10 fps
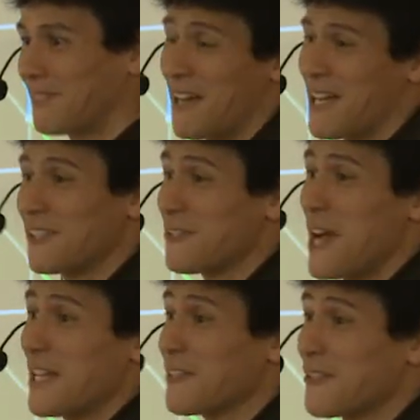I don't know.
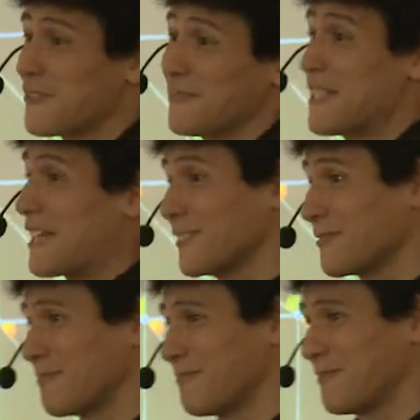I
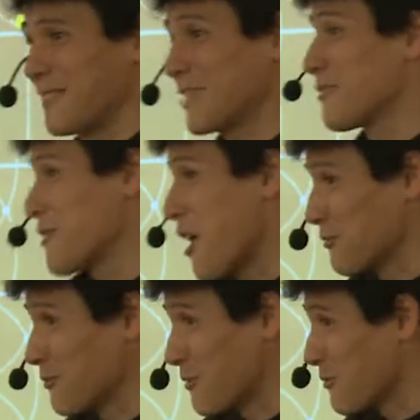don't know
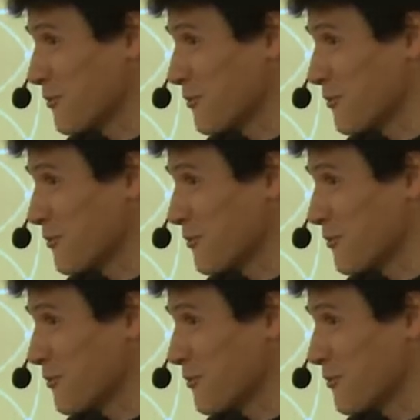how to answer